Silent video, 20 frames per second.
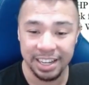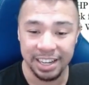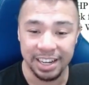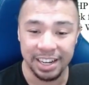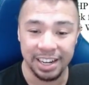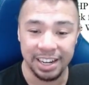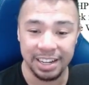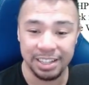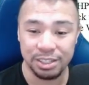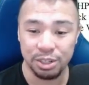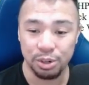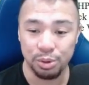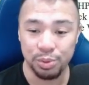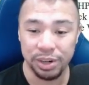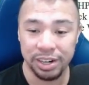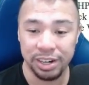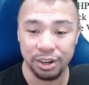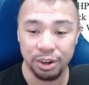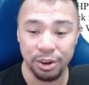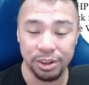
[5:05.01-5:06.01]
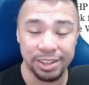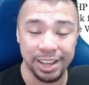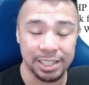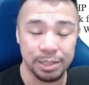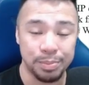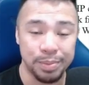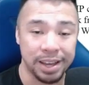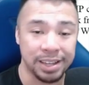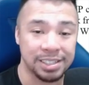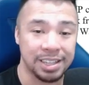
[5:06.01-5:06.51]
Uh, so we are going to
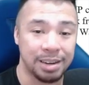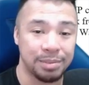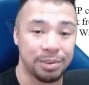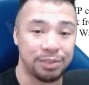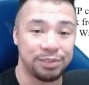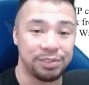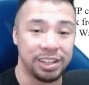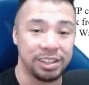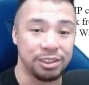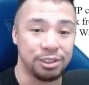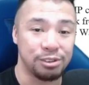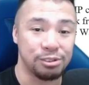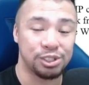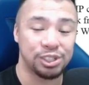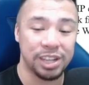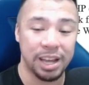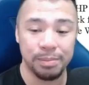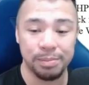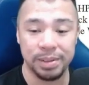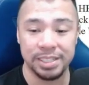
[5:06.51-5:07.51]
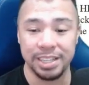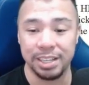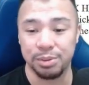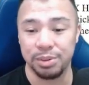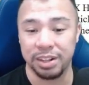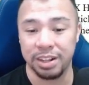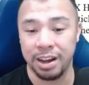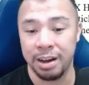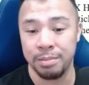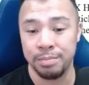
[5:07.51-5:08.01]
expect some of the new champions that
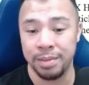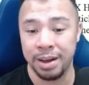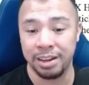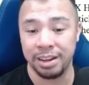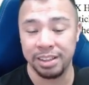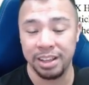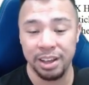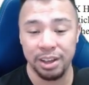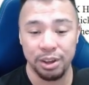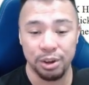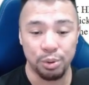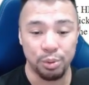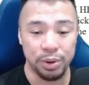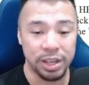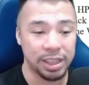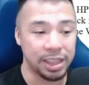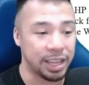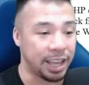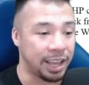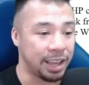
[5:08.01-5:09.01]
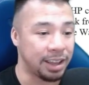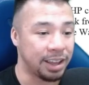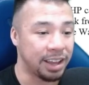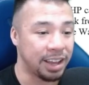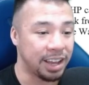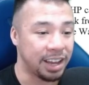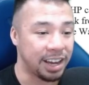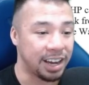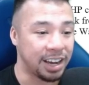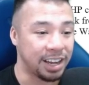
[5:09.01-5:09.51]
will come out with a
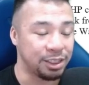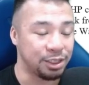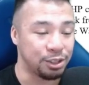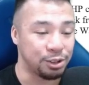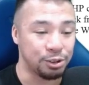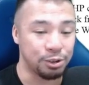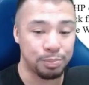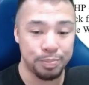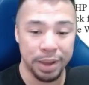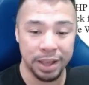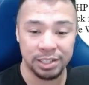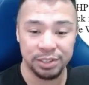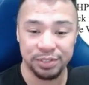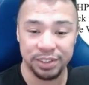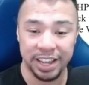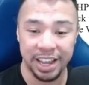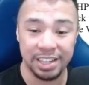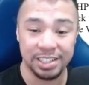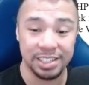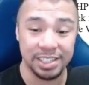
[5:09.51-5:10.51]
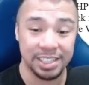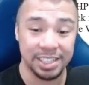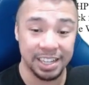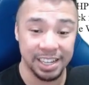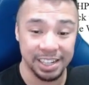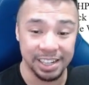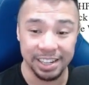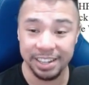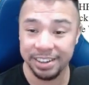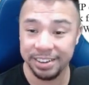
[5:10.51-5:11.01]
uh, new petrification
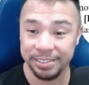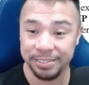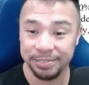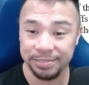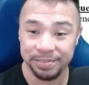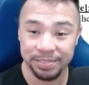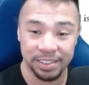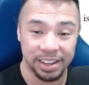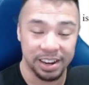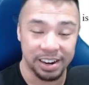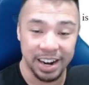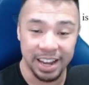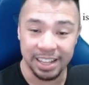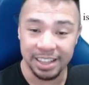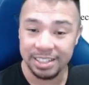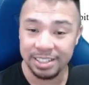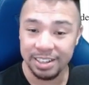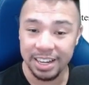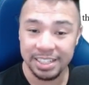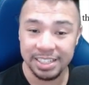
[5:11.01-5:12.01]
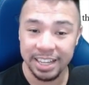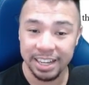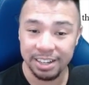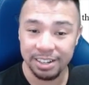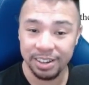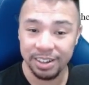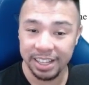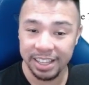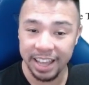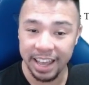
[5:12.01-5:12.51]
skill. All right, so let's take a
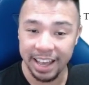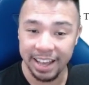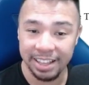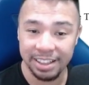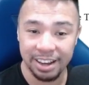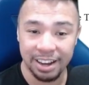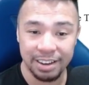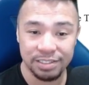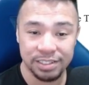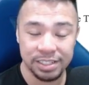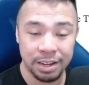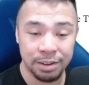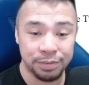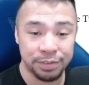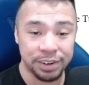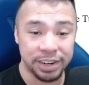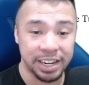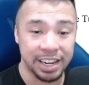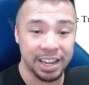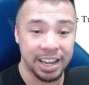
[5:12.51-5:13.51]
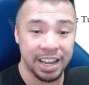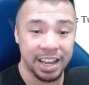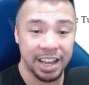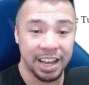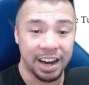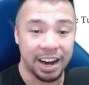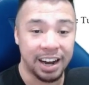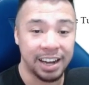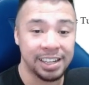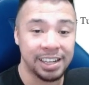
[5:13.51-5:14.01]
look at Head of Suffering.
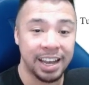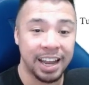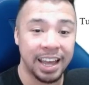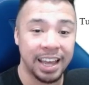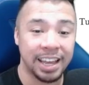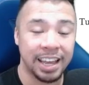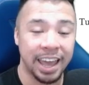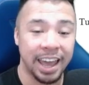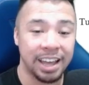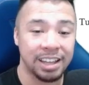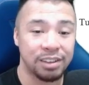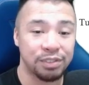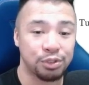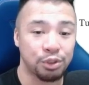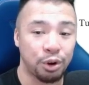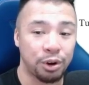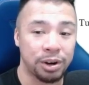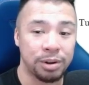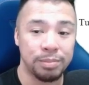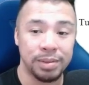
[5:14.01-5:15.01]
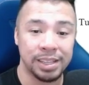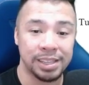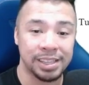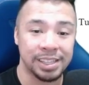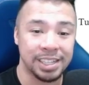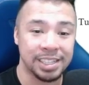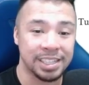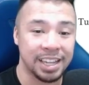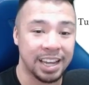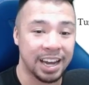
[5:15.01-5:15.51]
Unlike Head of Torment,
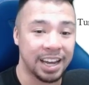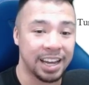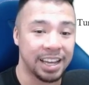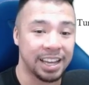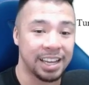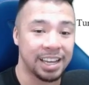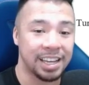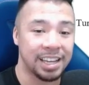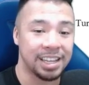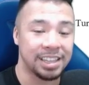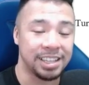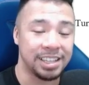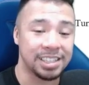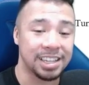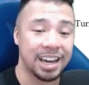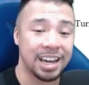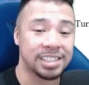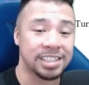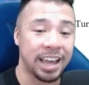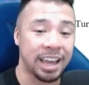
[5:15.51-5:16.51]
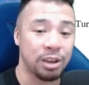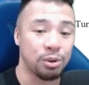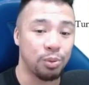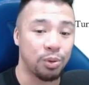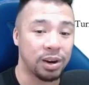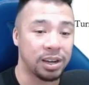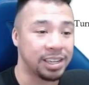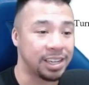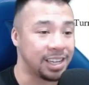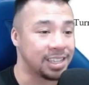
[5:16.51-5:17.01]
this guy, this guy's
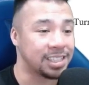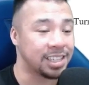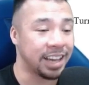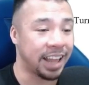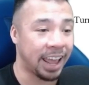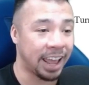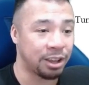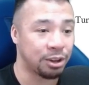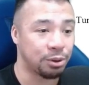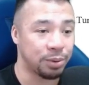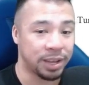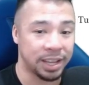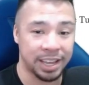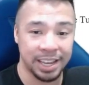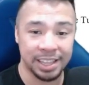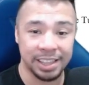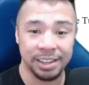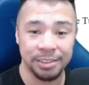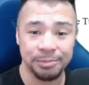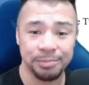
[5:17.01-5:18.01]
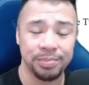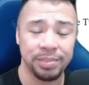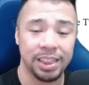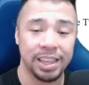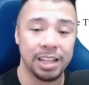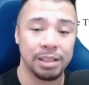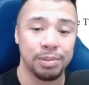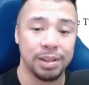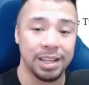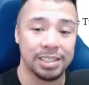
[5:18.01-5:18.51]
A1 is an AoE hit
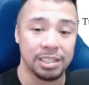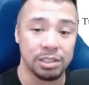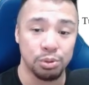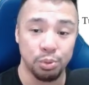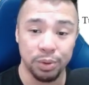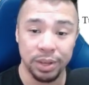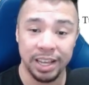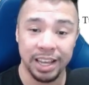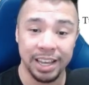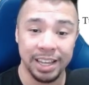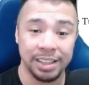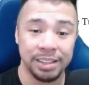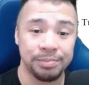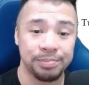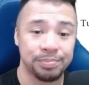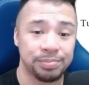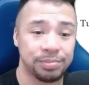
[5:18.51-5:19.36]
that places Weaken.